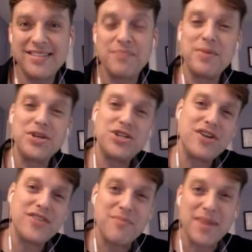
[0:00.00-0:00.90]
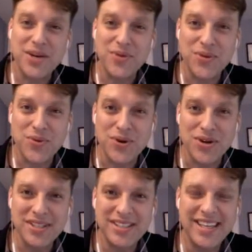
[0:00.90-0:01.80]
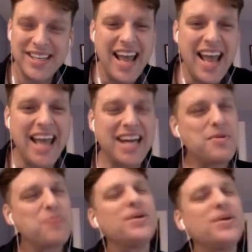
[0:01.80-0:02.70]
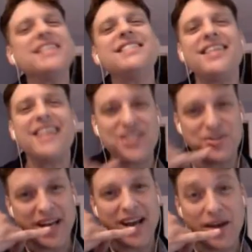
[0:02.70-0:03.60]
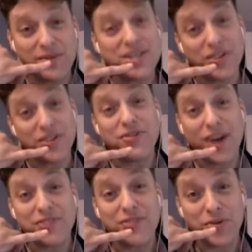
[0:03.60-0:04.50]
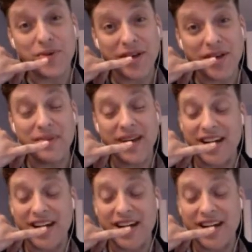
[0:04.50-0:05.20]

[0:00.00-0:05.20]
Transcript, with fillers: and maybe share that meaning with the world? And I remember when he said that to me, I, I was talking on the phone with him, and I